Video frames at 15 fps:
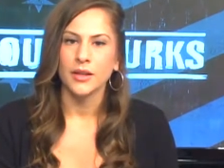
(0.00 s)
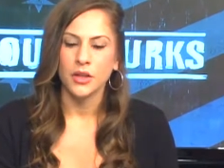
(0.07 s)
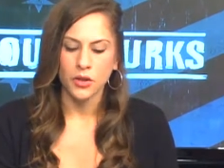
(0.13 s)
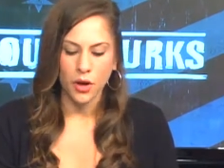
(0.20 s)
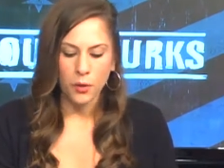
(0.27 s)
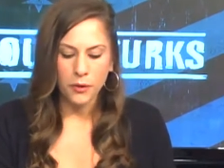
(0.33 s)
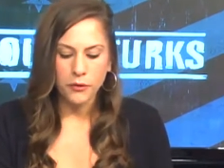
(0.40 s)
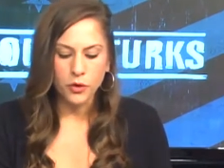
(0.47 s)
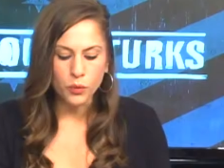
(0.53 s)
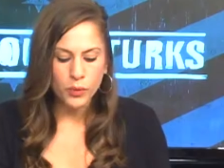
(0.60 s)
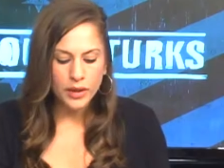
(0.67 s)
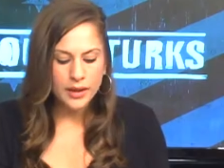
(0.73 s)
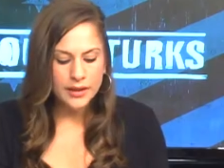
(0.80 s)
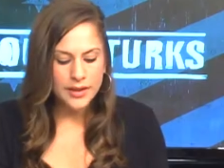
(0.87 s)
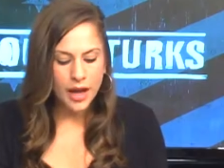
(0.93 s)
You know, if you
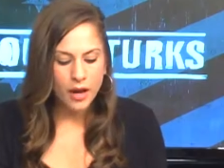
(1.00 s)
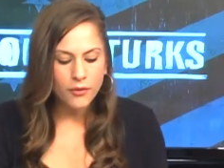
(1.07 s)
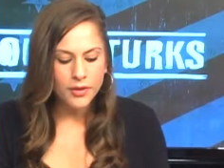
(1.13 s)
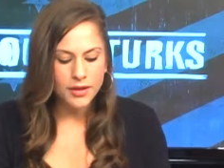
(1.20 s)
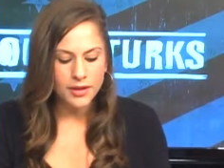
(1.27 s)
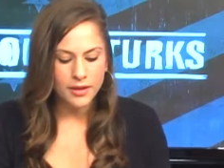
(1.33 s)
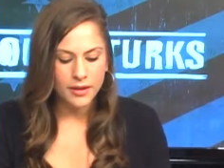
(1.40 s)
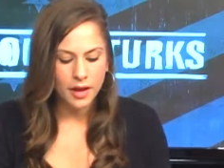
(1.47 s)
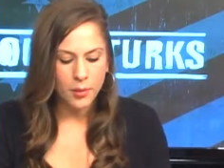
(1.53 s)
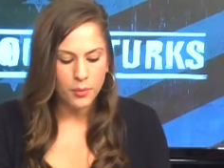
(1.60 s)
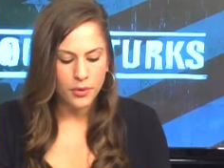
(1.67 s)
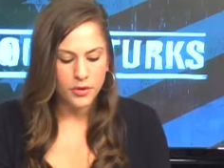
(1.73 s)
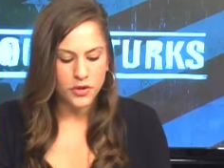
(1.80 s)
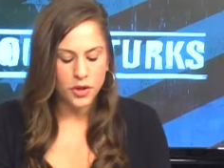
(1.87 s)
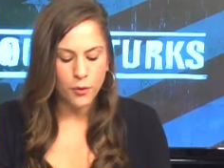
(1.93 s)
really delve into the
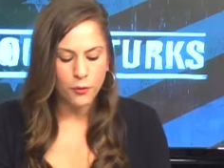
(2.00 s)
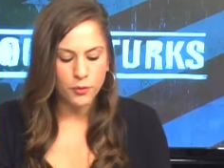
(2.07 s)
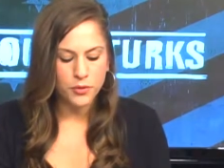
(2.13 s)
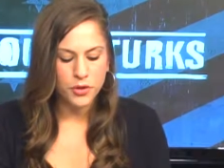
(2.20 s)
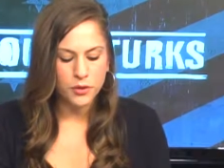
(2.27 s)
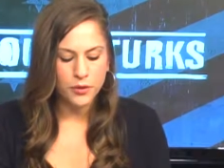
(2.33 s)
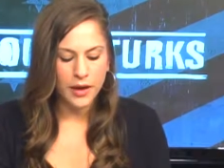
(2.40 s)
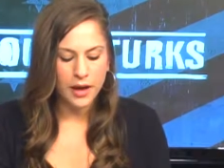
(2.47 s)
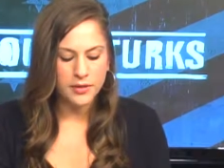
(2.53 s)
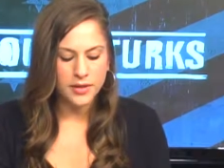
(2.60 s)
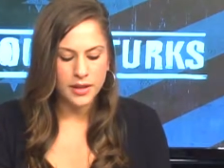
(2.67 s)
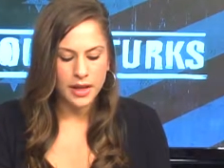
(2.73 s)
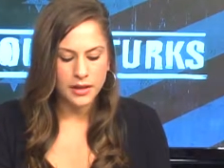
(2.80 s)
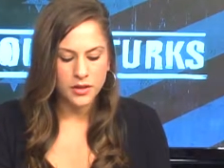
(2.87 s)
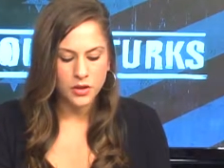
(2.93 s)
numbers, so from
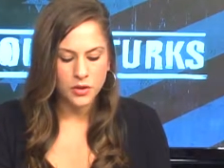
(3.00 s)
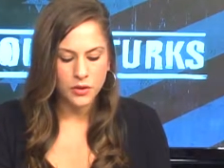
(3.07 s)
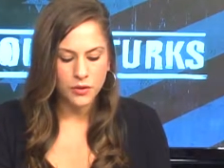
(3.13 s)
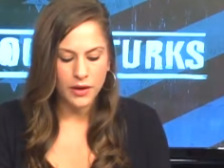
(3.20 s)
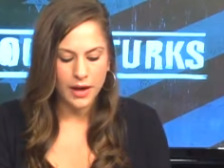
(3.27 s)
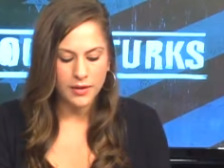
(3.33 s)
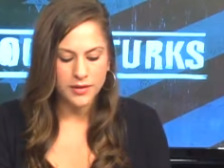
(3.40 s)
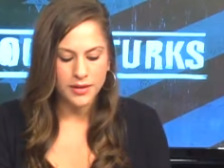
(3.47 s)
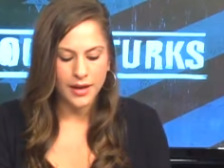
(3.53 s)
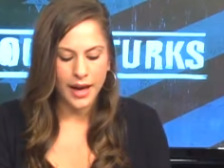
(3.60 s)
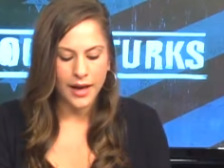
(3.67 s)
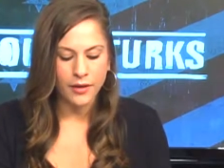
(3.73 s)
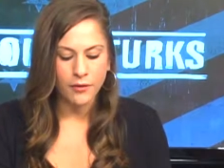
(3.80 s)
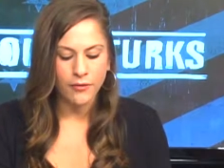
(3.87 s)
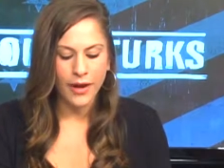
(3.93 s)
2008 to
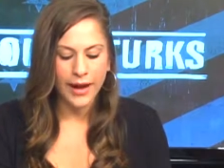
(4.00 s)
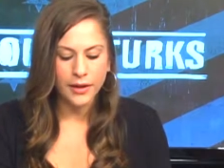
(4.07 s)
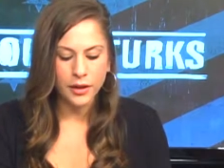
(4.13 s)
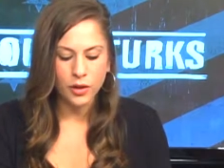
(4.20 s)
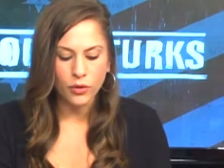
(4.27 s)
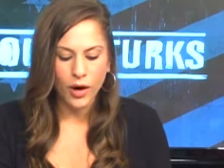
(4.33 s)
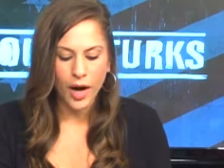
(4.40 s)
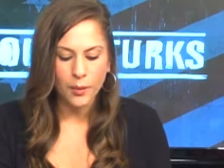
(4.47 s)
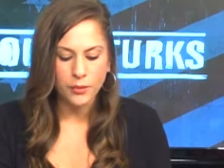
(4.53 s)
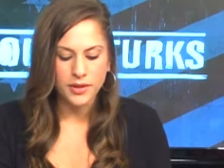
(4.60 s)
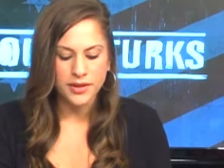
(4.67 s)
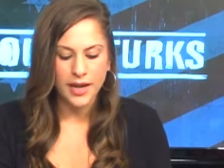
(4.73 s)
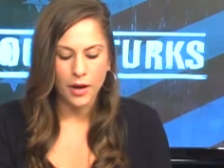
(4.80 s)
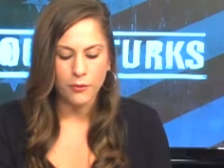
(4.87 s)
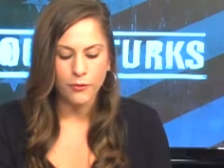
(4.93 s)
2009, violent crime
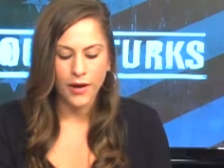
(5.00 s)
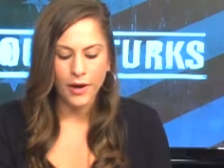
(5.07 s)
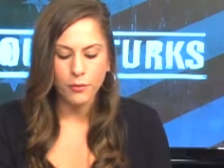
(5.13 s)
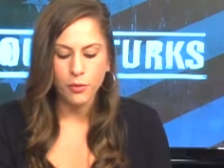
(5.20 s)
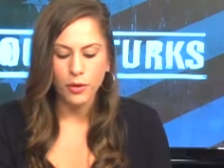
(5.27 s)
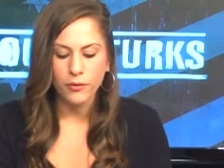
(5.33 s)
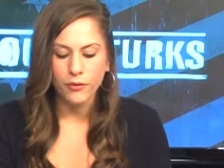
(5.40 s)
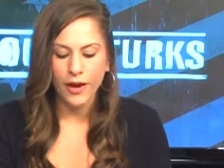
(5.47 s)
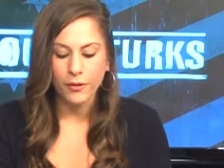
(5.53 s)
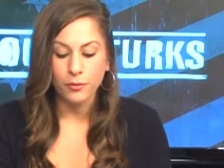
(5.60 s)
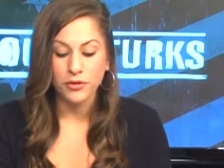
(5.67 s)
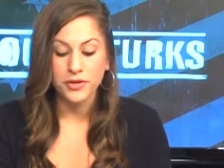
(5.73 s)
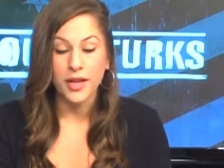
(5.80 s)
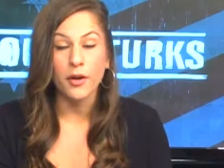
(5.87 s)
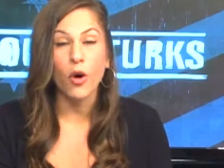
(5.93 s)
was down
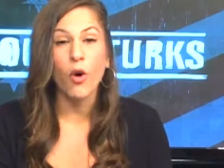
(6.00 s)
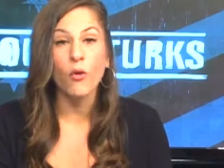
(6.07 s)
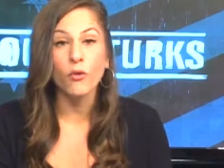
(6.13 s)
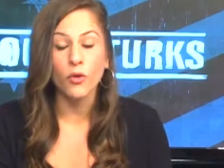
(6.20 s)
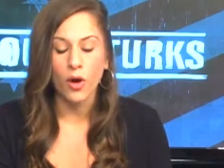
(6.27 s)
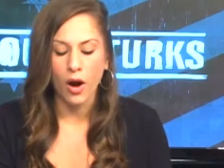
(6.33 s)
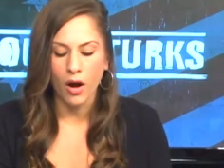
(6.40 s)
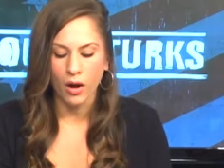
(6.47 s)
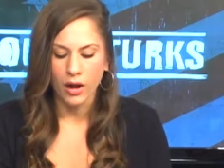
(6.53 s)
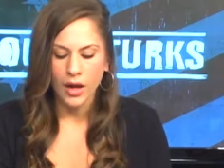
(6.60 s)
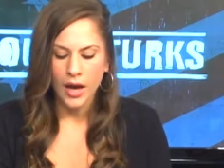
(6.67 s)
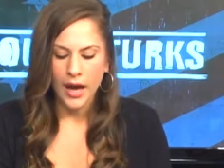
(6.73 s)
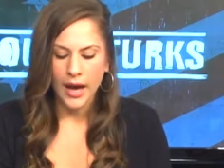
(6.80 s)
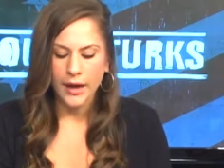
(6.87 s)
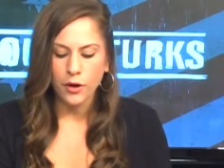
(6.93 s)
5.5% overall
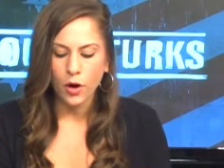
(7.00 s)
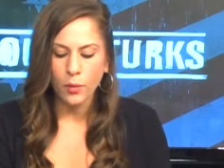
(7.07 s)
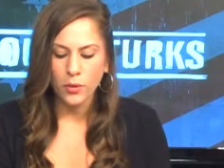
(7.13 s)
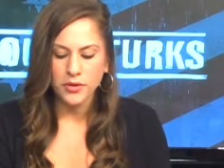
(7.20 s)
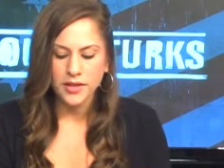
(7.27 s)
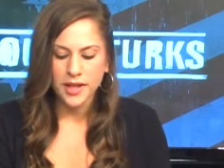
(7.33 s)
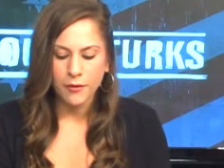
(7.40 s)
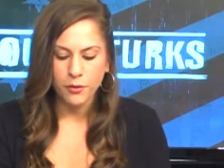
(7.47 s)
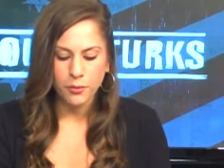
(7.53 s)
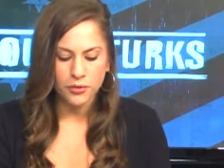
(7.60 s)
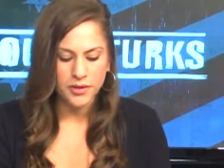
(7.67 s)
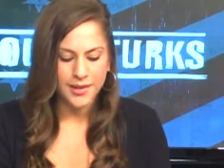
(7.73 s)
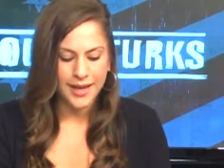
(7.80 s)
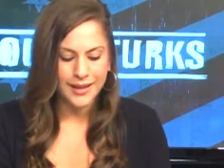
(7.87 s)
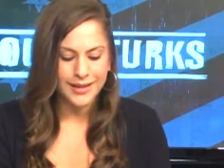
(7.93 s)
and almost
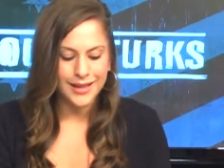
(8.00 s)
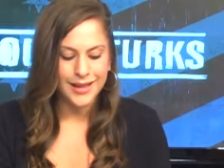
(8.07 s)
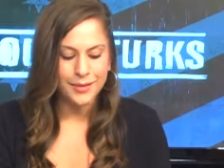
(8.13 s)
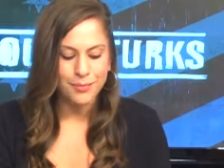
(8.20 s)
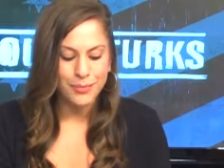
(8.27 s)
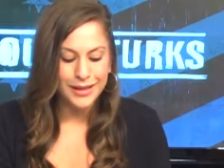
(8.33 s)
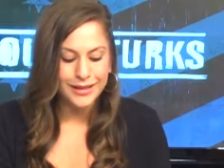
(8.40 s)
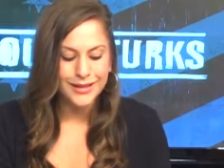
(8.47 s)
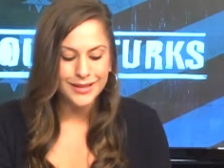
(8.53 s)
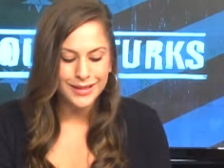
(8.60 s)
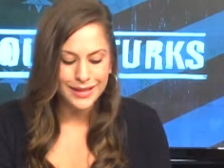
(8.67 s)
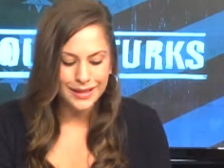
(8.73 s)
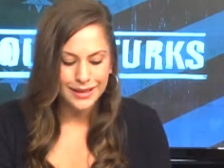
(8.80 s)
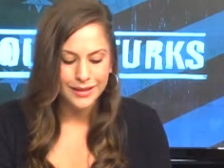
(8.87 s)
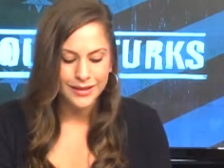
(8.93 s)
7% in big
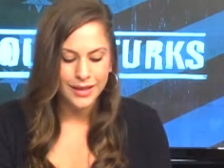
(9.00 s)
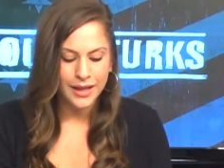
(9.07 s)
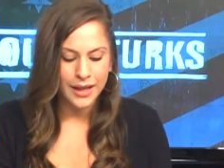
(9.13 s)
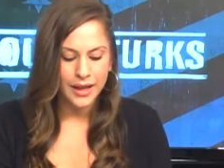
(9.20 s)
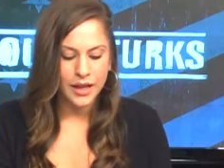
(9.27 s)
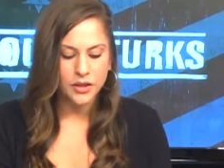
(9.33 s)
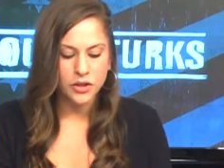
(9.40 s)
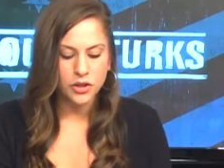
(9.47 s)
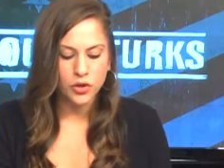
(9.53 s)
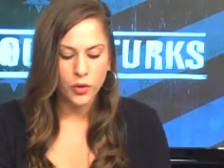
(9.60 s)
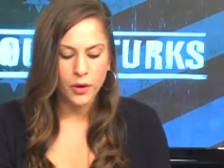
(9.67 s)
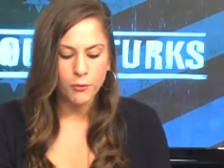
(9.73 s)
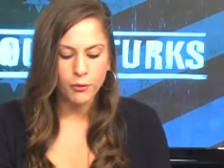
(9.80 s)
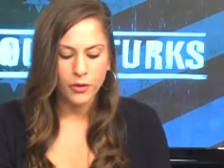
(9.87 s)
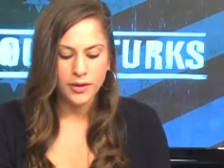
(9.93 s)
cities. In
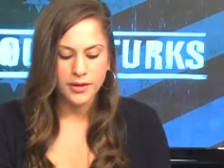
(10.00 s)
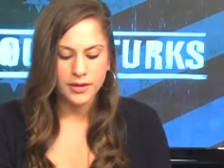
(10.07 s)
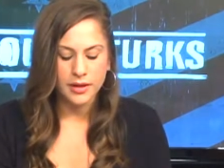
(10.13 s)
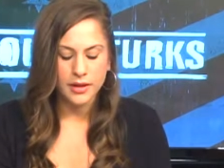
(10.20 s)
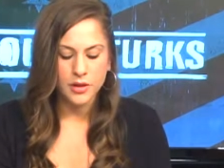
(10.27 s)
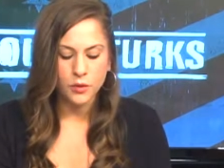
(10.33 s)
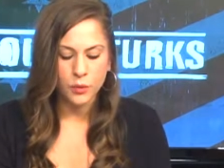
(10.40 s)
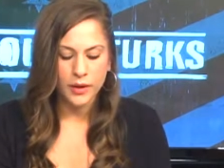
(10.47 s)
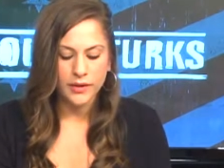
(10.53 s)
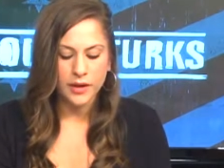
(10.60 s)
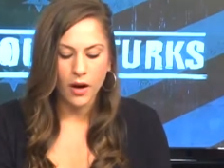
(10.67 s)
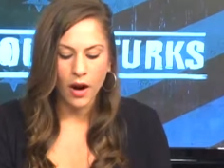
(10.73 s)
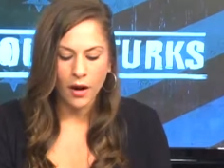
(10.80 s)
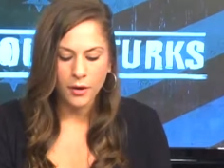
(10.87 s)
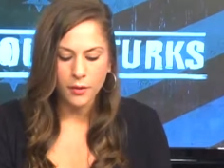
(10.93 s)
Detroit, for instance, with
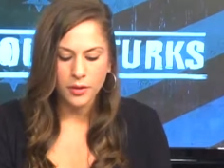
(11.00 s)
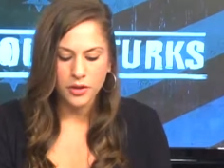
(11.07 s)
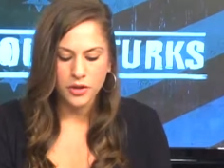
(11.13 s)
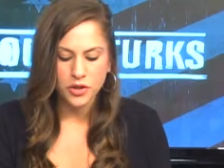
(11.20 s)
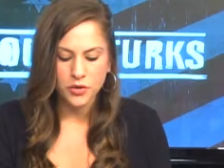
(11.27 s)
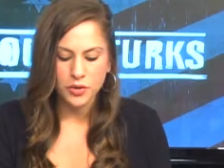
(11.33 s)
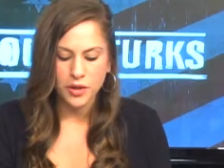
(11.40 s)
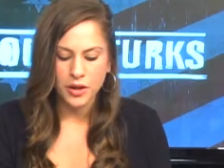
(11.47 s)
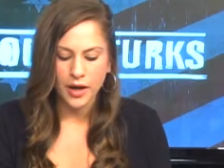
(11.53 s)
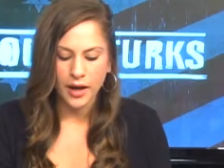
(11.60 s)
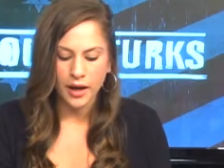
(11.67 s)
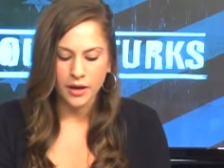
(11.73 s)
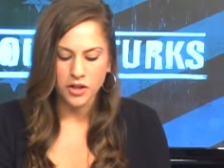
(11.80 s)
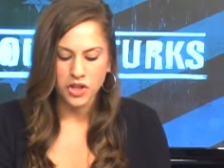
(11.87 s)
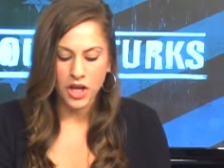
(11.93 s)
the auto industry
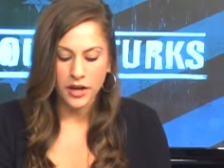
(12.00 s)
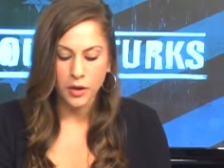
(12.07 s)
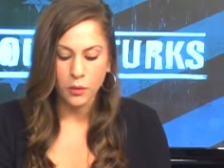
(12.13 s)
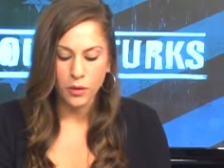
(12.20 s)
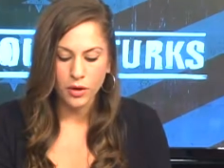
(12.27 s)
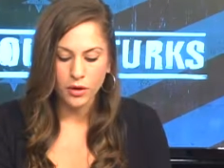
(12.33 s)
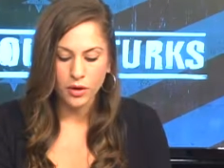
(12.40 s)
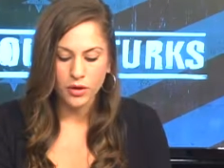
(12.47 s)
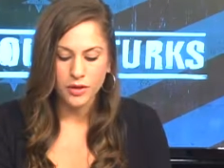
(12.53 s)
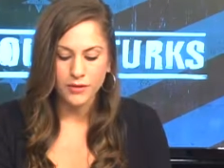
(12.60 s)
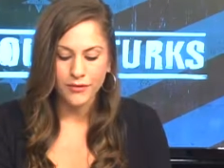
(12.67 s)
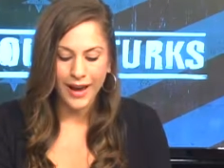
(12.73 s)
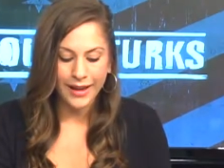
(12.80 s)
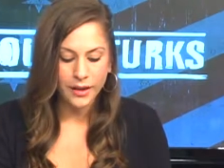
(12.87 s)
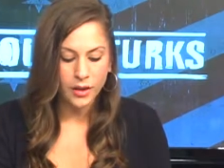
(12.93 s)
uh, shedding
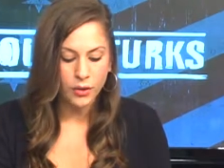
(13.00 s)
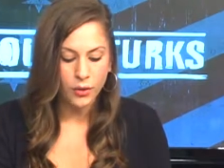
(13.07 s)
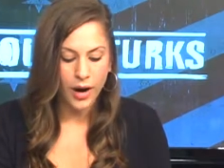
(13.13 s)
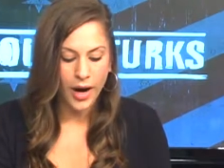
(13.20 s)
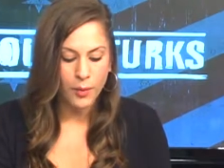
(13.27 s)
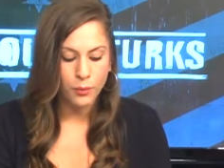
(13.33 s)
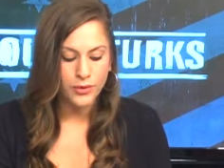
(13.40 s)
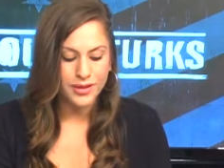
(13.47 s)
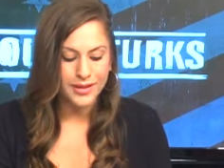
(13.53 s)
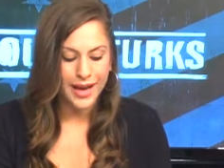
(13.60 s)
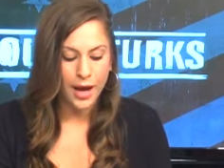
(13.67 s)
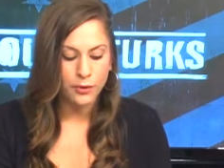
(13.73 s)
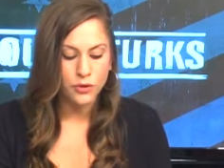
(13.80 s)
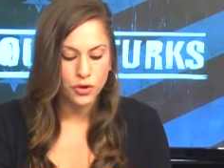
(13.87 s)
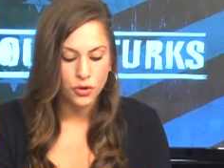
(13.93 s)
workers, violent crime was
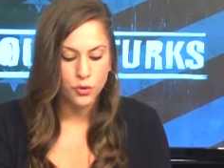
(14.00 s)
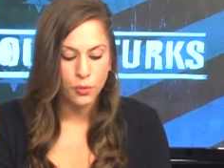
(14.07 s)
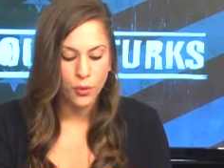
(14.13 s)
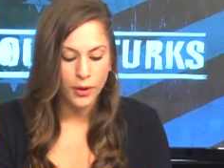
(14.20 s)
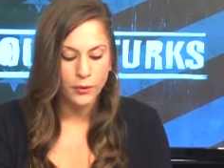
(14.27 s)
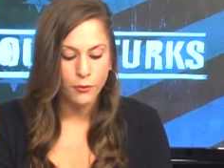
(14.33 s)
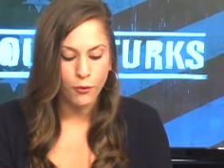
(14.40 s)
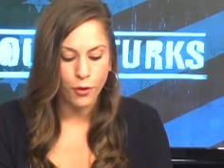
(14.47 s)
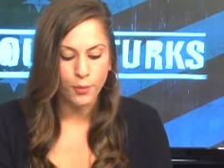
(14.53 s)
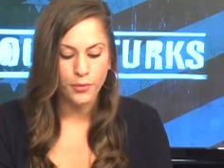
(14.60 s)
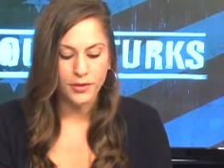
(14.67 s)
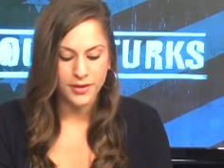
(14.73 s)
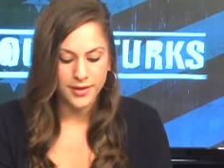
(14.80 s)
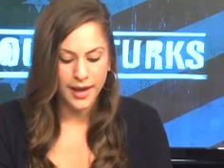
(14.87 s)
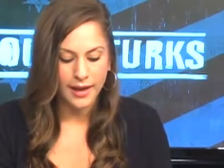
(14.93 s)
down
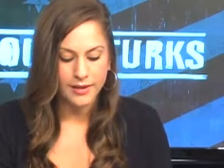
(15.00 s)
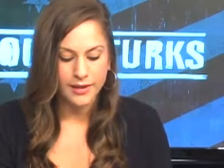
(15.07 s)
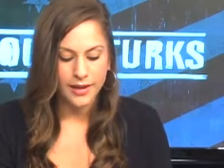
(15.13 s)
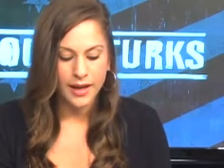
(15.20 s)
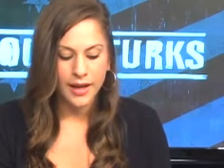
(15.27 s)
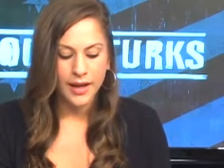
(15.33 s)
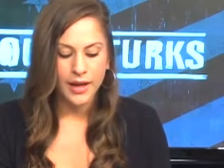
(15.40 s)
2.4%.